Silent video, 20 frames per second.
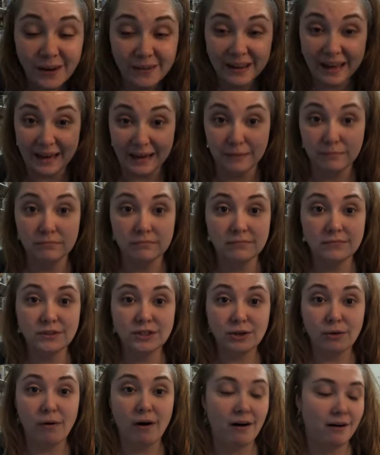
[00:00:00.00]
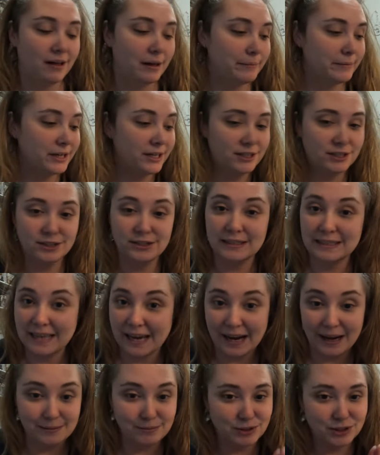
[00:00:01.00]
Okay, so all I'm gonna do is
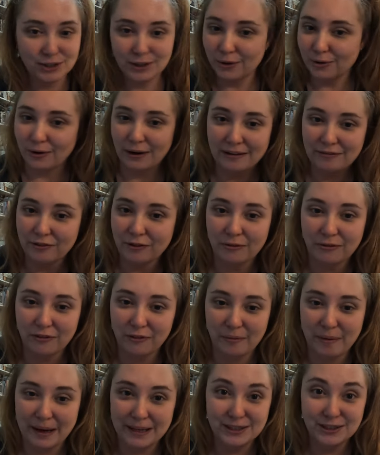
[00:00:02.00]
say I'm so grateful for my